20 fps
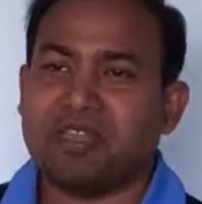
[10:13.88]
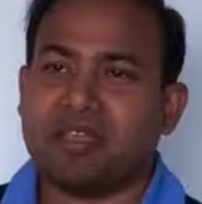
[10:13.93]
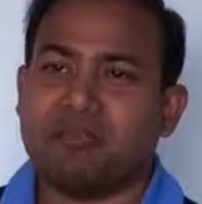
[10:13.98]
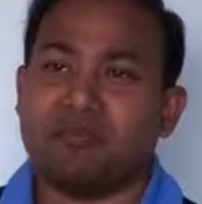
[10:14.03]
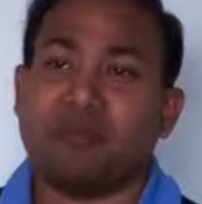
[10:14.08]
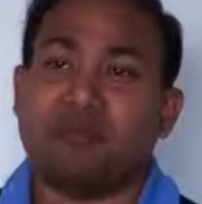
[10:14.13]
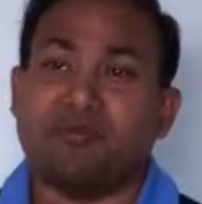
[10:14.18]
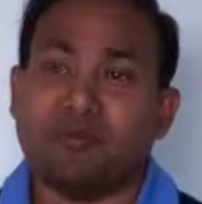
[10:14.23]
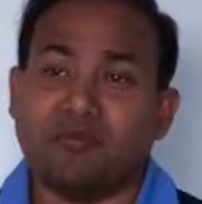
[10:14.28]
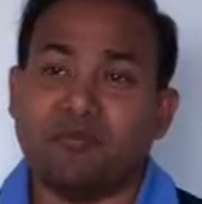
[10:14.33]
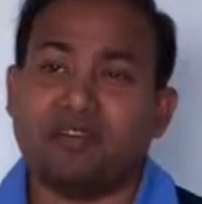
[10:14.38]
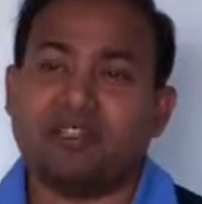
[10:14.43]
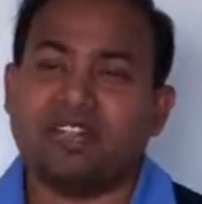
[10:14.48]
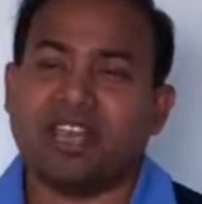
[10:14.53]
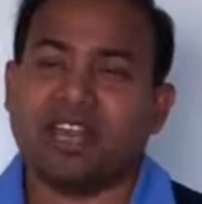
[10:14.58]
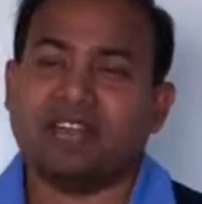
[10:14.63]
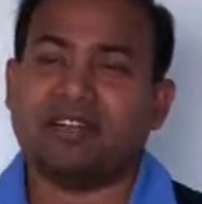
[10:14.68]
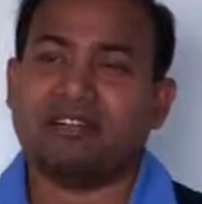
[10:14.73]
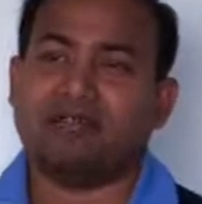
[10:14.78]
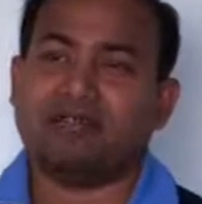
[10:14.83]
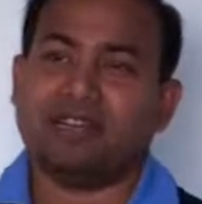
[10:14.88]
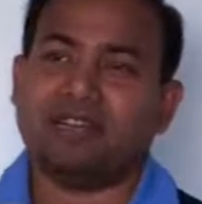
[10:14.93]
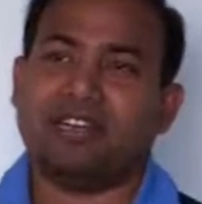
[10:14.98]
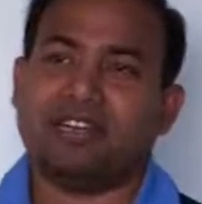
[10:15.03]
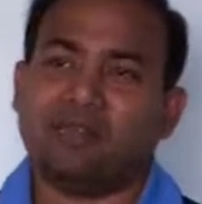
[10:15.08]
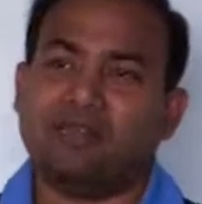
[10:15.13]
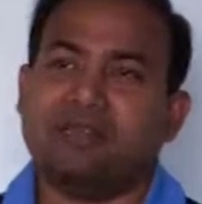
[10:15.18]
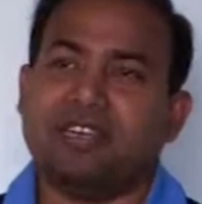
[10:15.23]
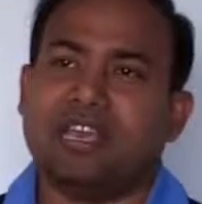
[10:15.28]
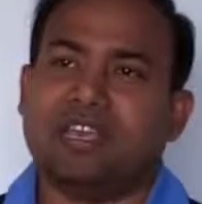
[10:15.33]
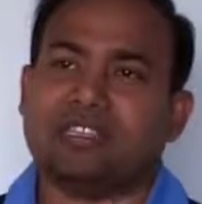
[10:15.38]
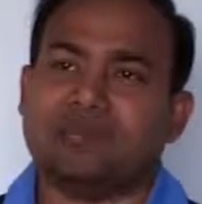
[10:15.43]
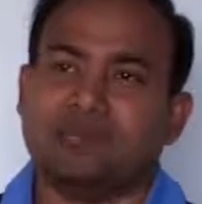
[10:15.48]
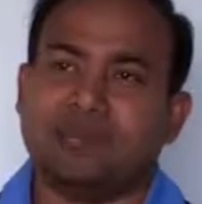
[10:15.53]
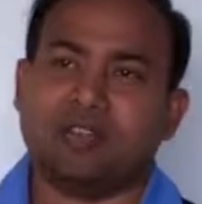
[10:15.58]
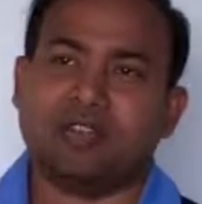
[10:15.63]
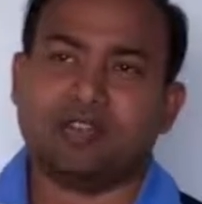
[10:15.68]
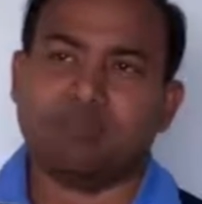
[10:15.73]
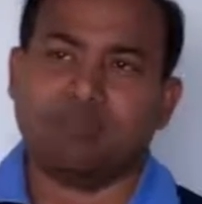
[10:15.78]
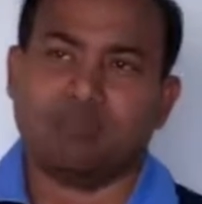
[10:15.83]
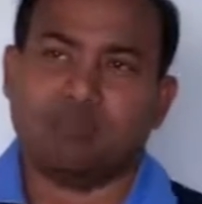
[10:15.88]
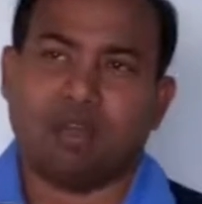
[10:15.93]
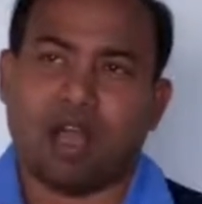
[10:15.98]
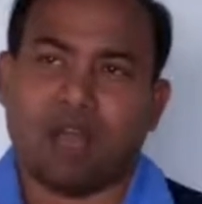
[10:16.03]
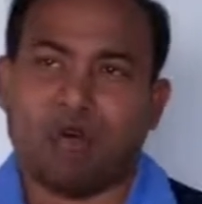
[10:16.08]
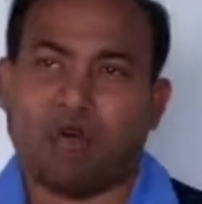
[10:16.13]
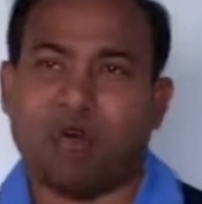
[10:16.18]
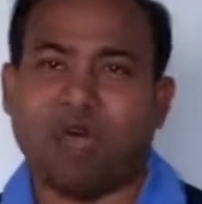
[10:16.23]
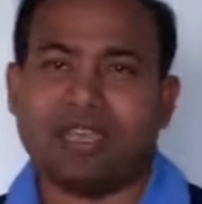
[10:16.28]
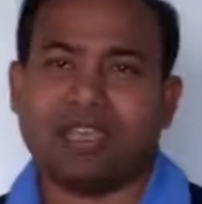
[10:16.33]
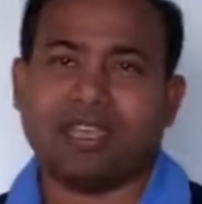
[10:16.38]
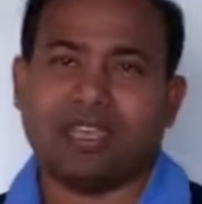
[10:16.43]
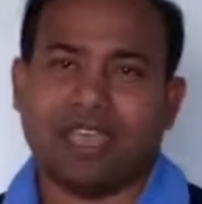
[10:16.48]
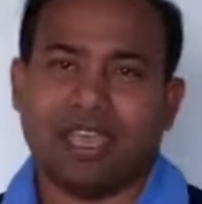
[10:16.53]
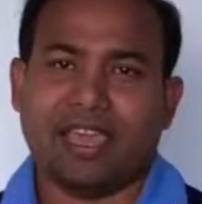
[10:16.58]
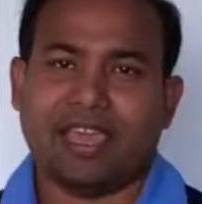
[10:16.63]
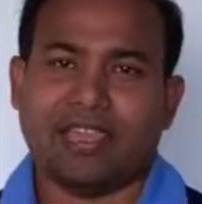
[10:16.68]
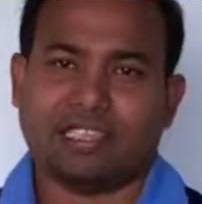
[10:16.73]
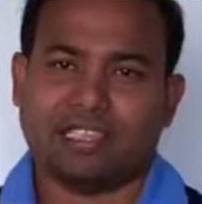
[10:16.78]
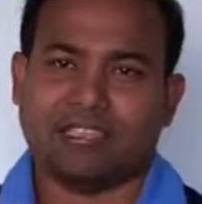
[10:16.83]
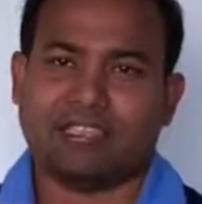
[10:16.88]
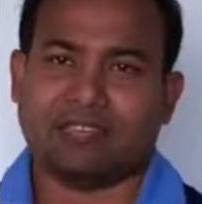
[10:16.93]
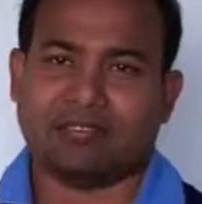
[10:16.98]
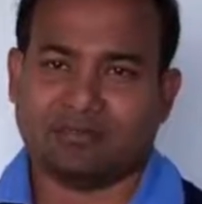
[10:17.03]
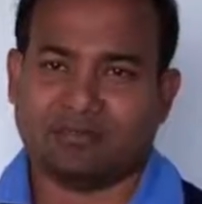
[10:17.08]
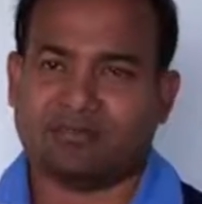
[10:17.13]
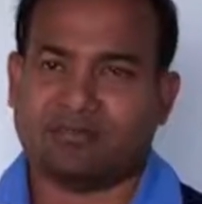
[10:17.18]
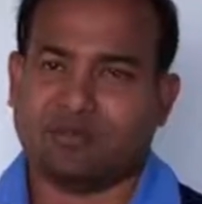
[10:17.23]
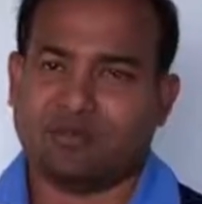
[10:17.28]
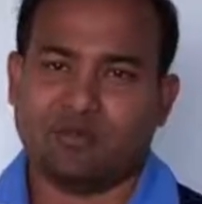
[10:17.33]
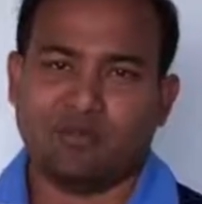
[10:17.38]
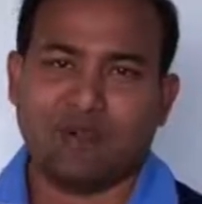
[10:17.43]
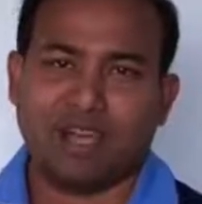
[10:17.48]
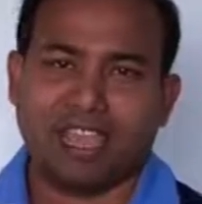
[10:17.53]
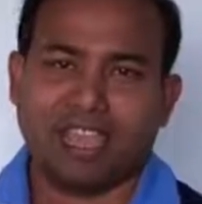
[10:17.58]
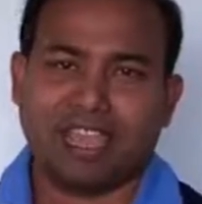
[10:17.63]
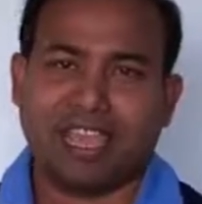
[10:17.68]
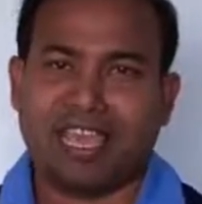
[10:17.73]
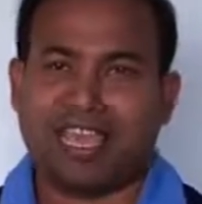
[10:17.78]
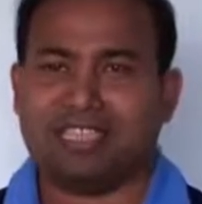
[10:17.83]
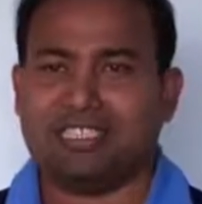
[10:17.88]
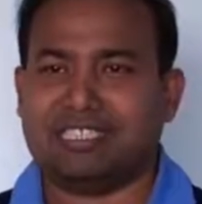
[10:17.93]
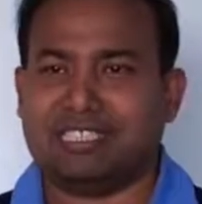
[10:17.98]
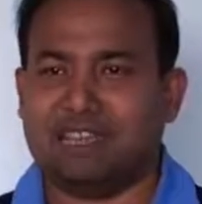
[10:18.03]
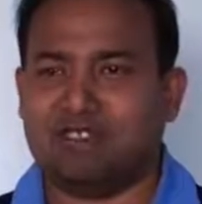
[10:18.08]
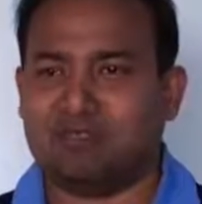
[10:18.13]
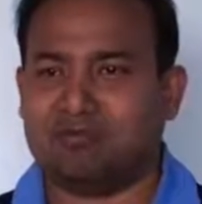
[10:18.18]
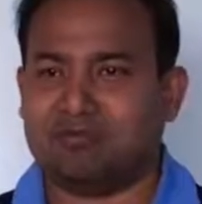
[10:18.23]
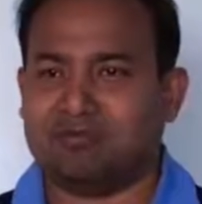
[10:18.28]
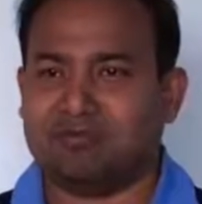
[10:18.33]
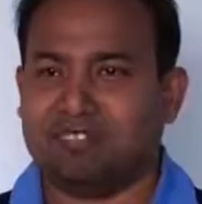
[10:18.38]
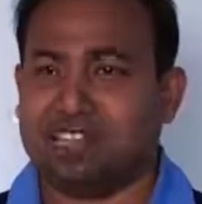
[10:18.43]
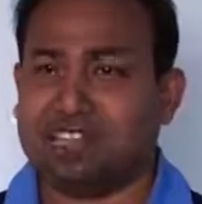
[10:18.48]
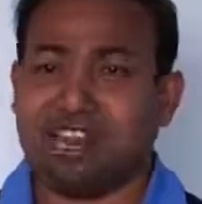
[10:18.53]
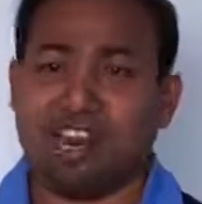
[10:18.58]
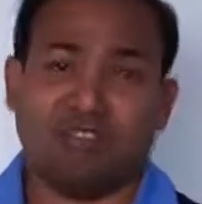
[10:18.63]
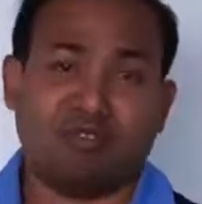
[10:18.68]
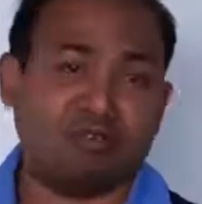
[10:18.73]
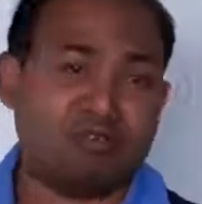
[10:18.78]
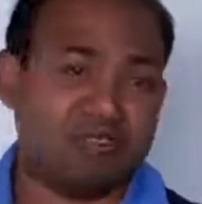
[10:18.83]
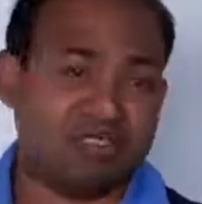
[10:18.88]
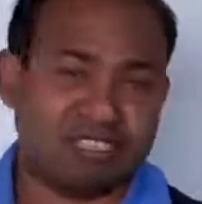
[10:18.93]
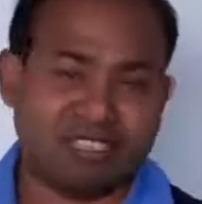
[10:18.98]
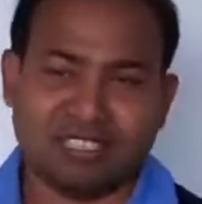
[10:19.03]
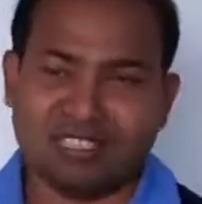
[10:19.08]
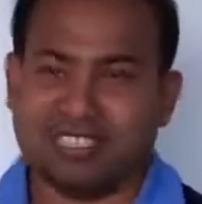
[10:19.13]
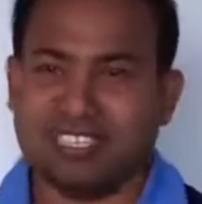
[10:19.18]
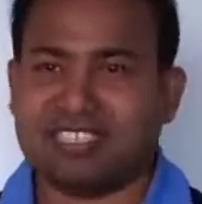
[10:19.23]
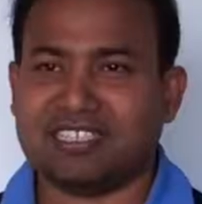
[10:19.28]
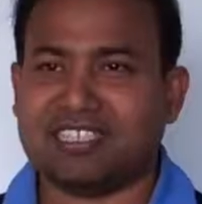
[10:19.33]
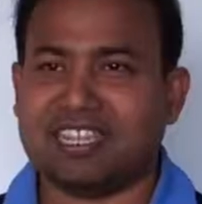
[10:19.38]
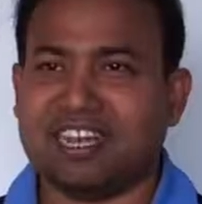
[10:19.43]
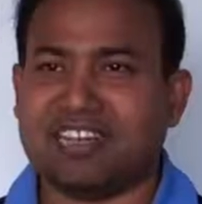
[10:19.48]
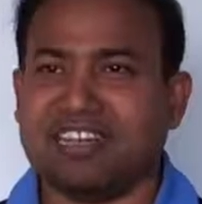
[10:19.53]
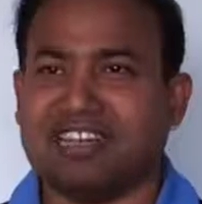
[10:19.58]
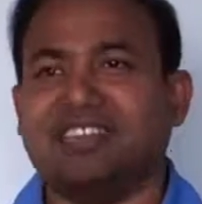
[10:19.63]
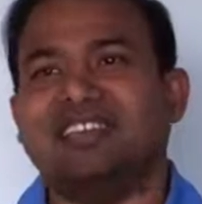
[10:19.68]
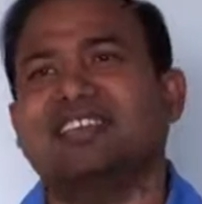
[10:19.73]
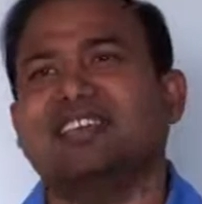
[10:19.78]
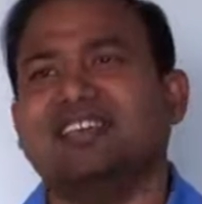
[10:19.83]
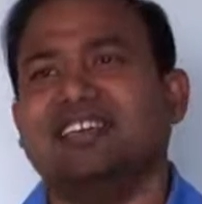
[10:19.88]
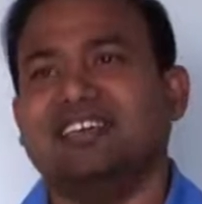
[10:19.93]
But before that, let me explain you why edge. Why edge now? The cloud is just started.